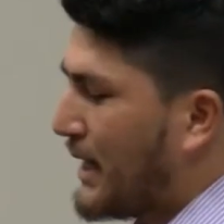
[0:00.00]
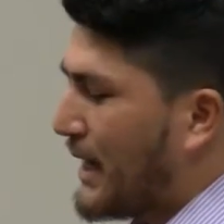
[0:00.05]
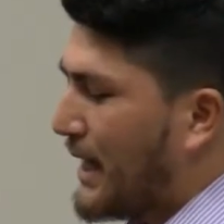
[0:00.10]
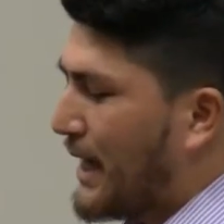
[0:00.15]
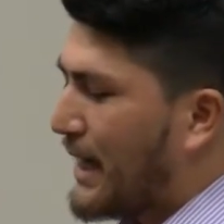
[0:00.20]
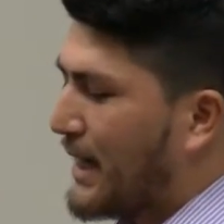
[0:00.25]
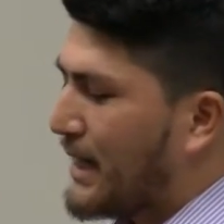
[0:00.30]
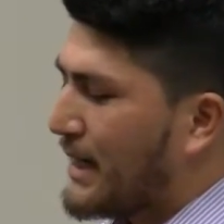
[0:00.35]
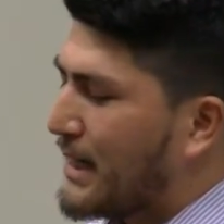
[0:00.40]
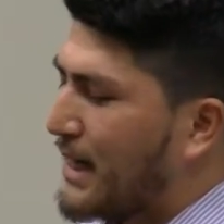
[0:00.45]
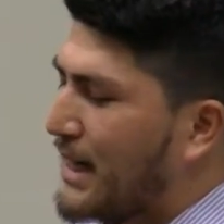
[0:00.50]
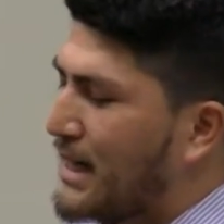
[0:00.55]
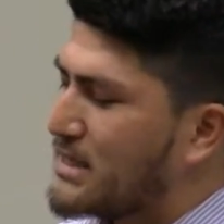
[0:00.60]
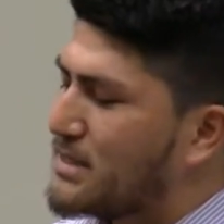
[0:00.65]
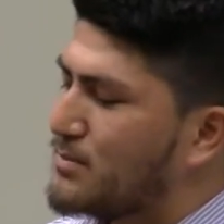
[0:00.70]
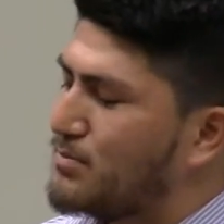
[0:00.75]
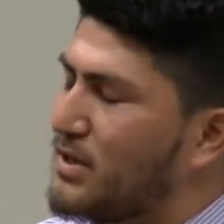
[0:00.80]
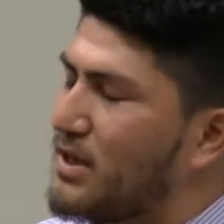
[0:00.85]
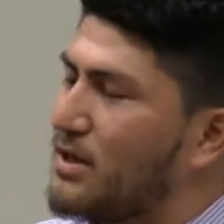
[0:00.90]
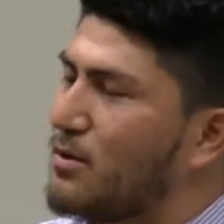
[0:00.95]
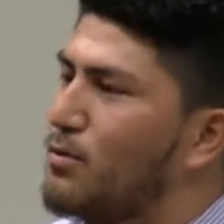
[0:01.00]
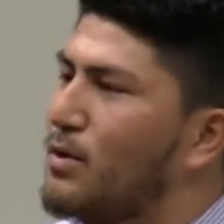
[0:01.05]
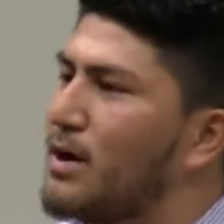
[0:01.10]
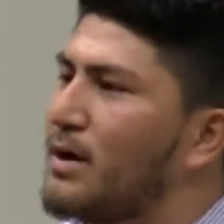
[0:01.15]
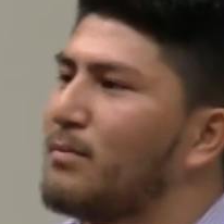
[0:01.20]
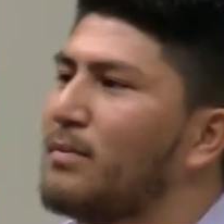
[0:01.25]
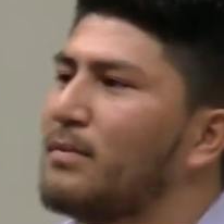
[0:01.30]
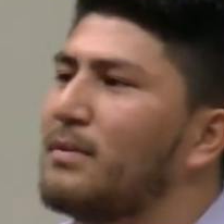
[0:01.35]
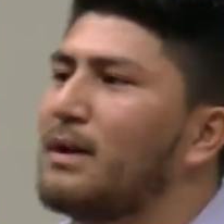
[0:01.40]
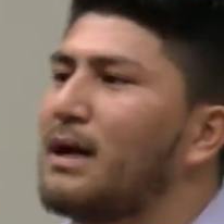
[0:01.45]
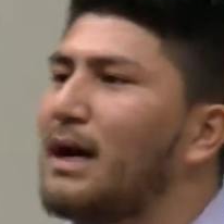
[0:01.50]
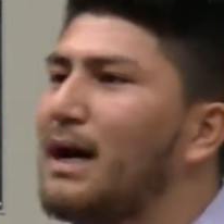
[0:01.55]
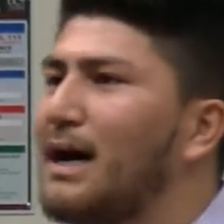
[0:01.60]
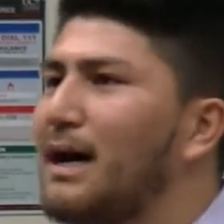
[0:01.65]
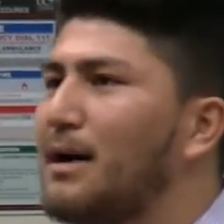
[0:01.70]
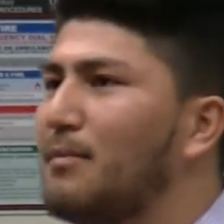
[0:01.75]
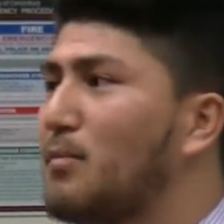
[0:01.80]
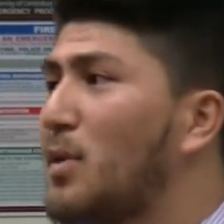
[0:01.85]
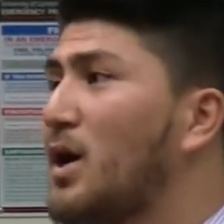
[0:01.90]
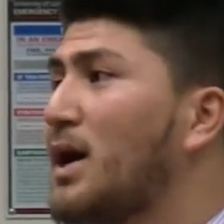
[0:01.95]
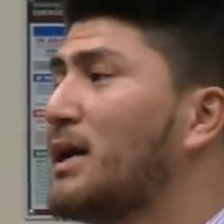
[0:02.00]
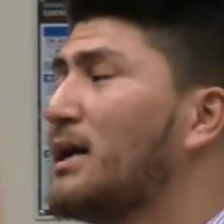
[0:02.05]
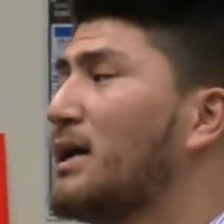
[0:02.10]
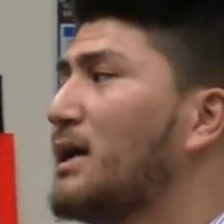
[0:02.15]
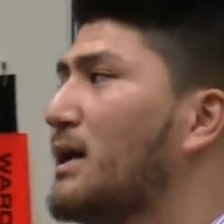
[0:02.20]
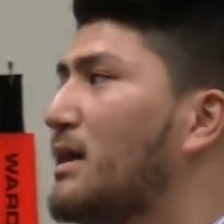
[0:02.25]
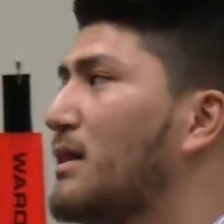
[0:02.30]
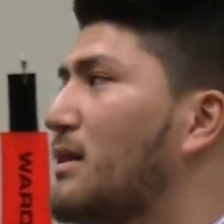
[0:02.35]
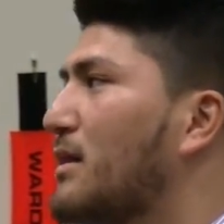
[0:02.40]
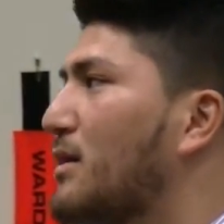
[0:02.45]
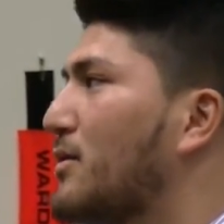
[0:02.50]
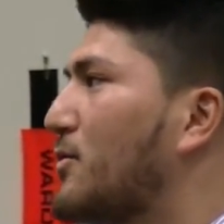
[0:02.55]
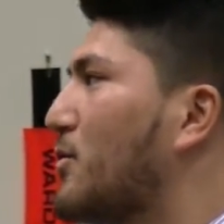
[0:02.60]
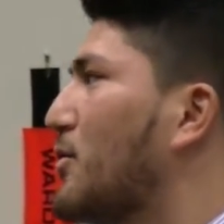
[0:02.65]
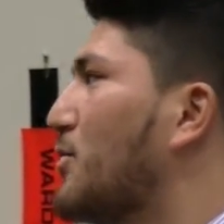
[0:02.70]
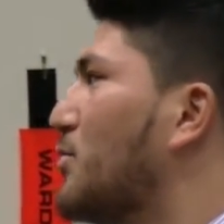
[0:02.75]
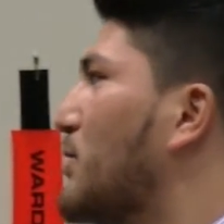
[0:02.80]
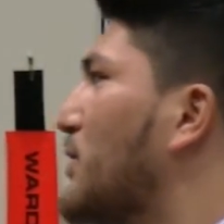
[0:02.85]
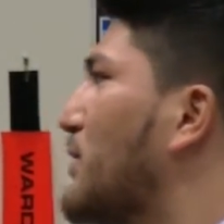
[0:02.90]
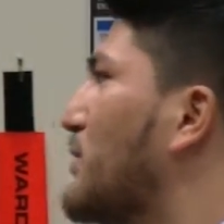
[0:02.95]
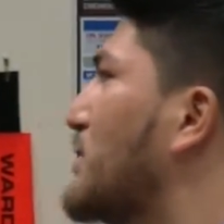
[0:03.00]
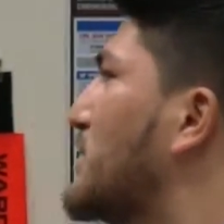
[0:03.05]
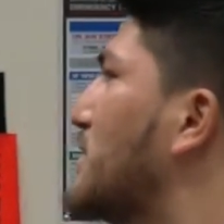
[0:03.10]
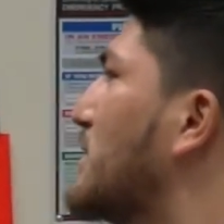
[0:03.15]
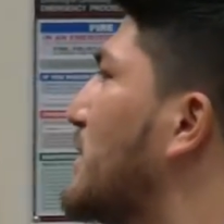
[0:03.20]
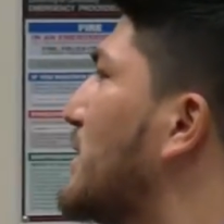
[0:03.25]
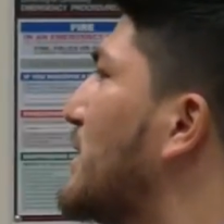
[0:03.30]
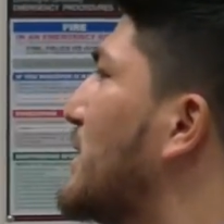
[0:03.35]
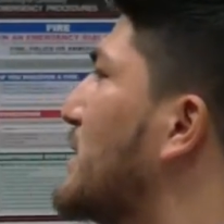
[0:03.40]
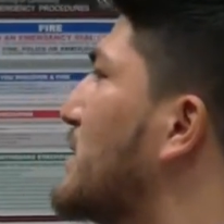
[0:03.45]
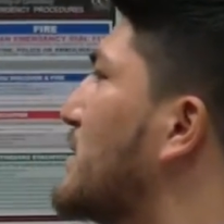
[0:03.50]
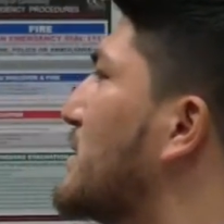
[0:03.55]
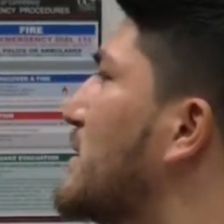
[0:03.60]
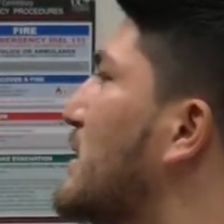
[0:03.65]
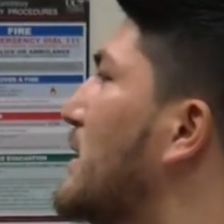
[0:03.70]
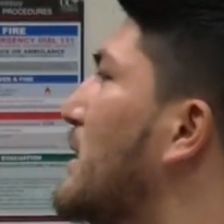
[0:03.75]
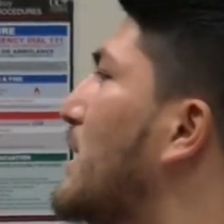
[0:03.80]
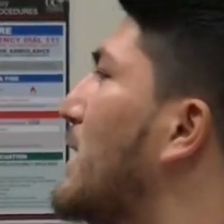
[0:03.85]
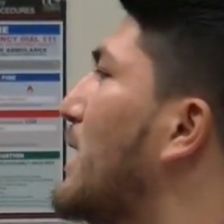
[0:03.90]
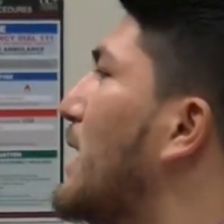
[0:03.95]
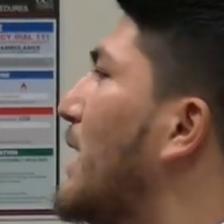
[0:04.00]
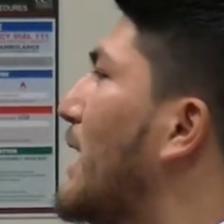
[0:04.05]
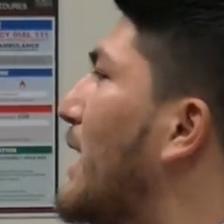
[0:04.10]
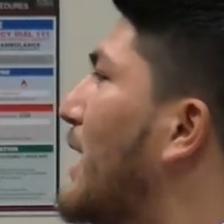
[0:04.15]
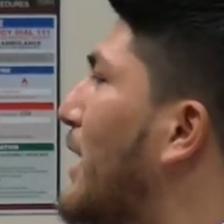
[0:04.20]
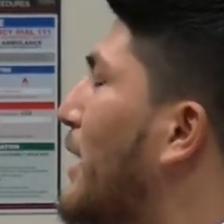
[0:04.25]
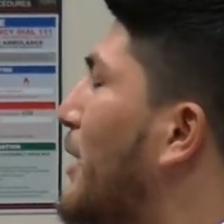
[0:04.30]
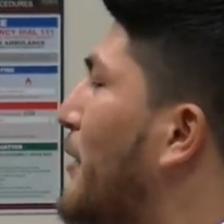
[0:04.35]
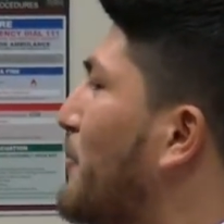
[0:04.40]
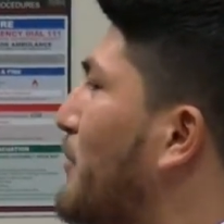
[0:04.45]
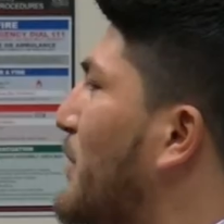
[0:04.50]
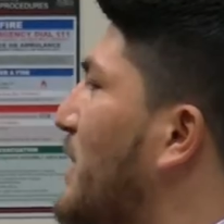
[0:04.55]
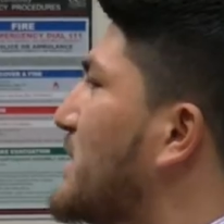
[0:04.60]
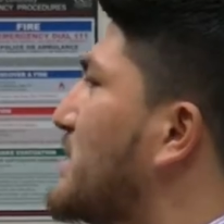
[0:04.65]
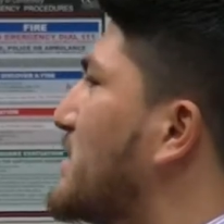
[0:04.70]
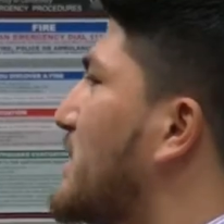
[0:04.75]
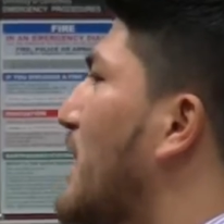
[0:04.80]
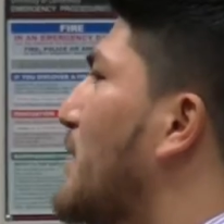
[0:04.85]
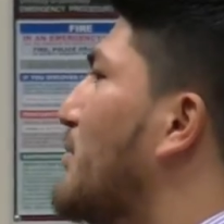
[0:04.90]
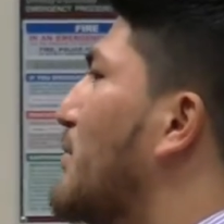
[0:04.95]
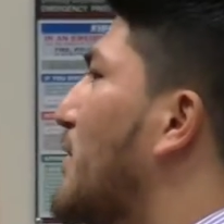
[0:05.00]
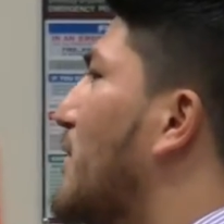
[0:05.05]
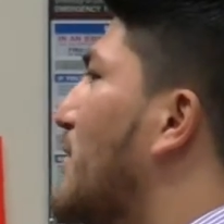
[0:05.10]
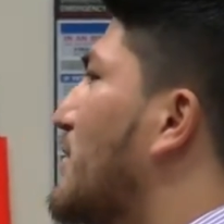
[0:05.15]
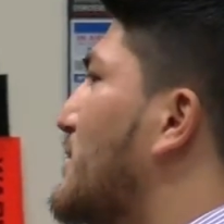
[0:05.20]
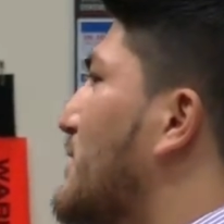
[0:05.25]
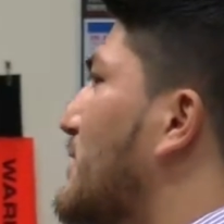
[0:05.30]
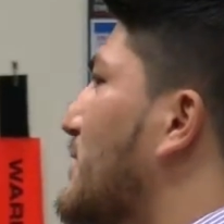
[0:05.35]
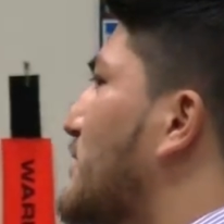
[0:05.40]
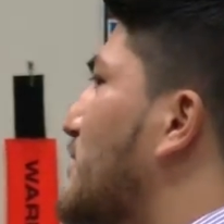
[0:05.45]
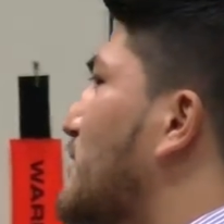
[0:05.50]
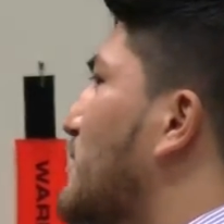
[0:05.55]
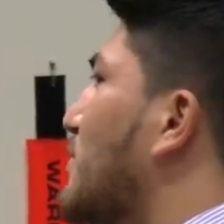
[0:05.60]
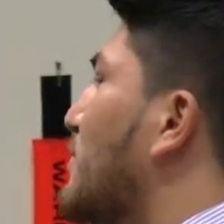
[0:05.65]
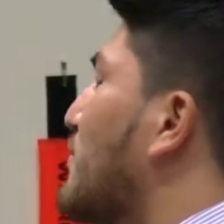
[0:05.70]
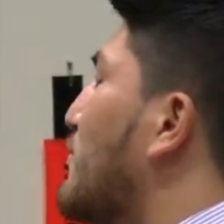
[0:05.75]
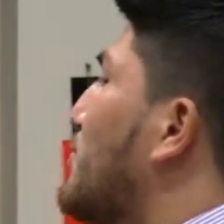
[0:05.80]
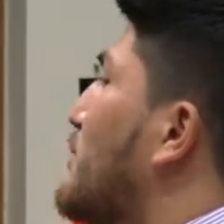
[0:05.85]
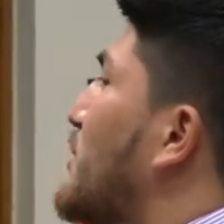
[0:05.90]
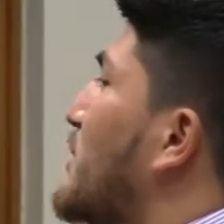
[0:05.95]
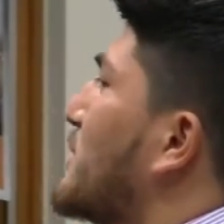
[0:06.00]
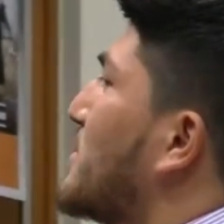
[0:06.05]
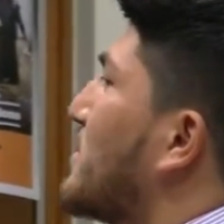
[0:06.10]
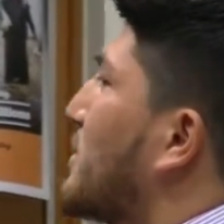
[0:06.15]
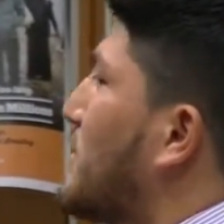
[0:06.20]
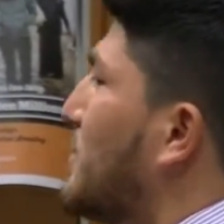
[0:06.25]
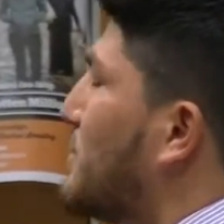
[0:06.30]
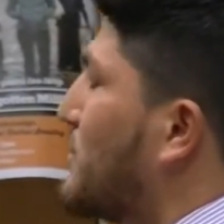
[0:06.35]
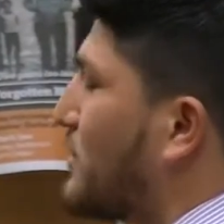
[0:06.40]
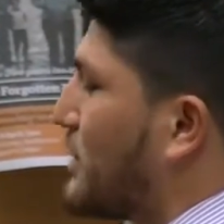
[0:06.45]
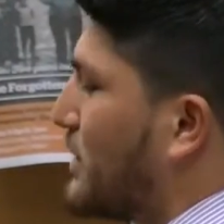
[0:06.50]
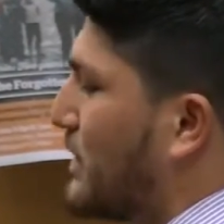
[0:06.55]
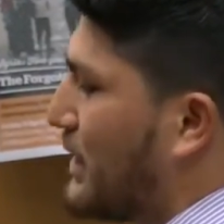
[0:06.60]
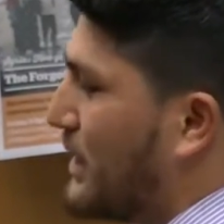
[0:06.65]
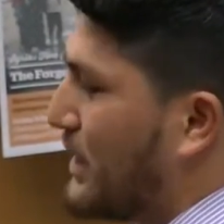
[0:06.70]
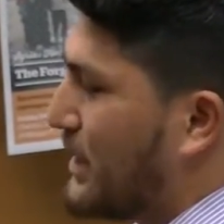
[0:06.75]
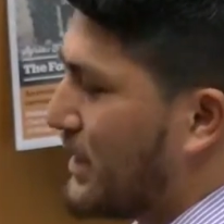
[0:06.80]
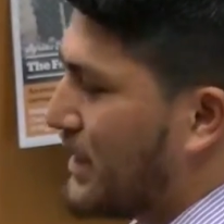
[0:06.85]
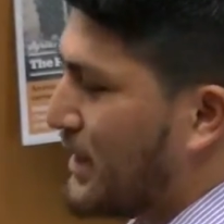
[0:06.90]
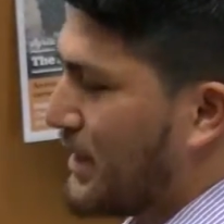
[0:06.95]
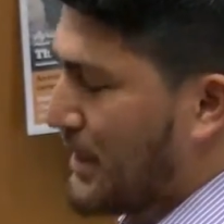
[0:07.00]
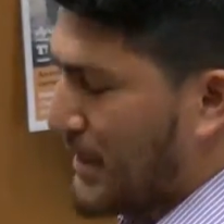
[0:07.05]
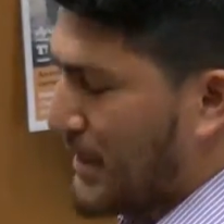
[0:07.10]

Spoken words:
And us being one minor ethnic group, we were seen as a scapegoat and a tool for persecution. And